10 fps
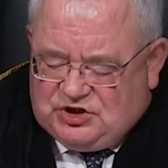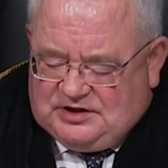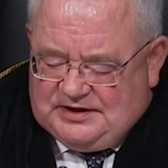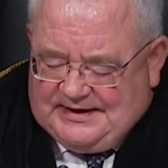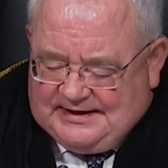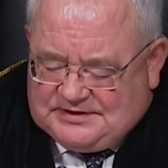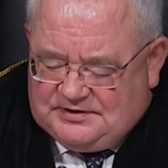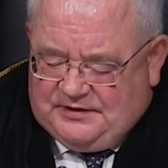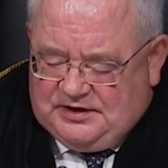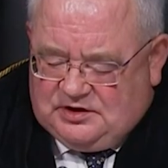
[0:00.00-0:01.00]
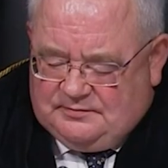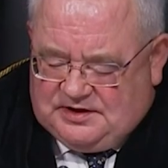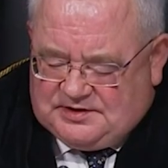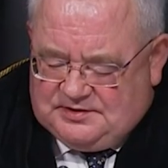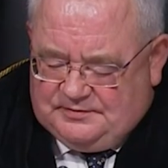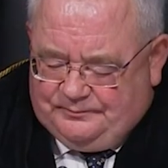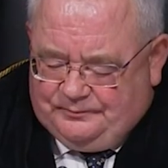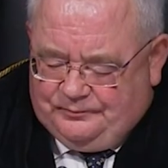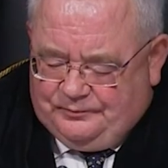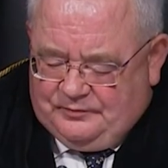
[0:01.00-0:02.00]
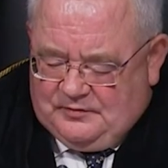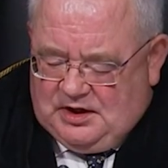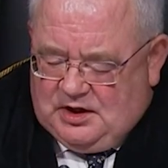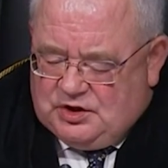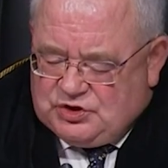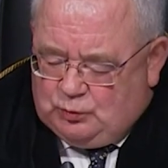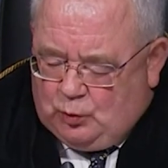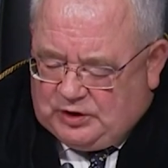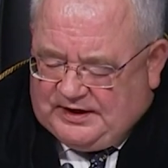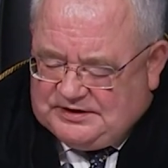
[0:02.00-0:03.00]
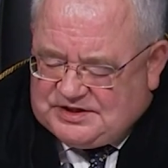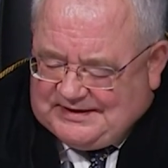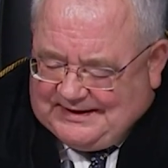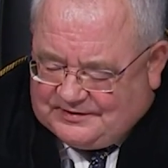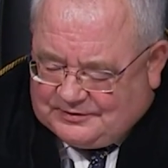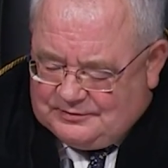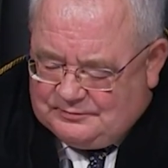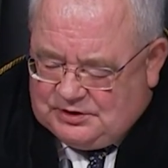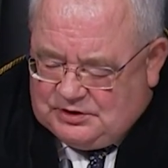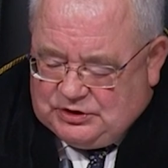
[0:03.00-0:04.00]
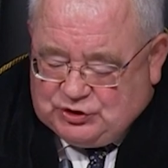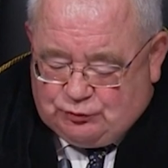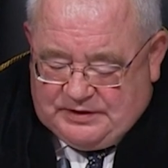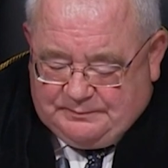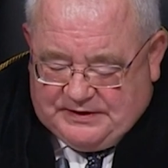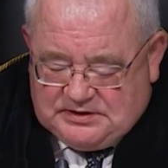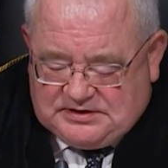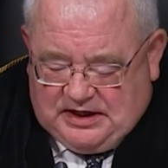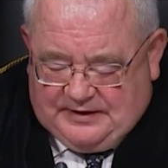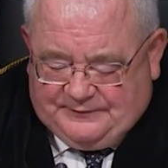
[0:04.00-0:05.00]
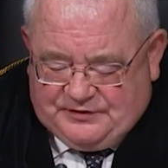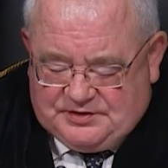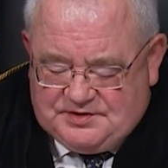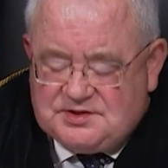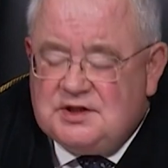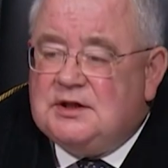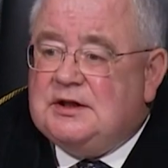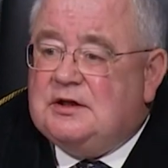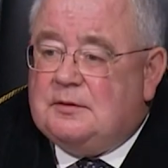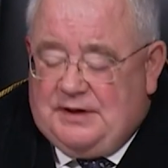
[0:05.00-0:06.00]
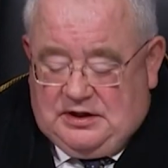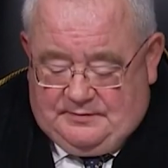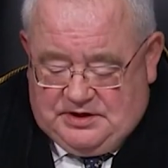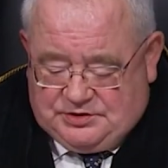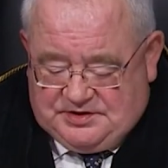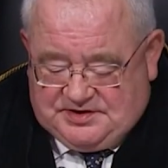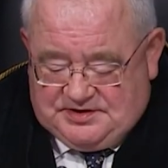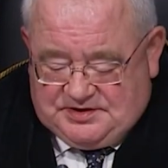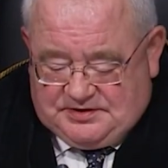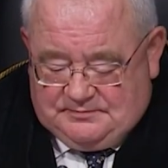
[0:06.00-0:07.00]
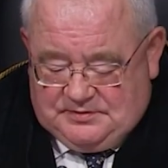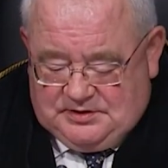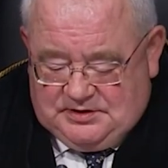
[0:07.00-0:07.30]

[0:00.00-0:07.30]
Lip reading: to collectively commit to working together to rebuild confidence in our parliamentary system.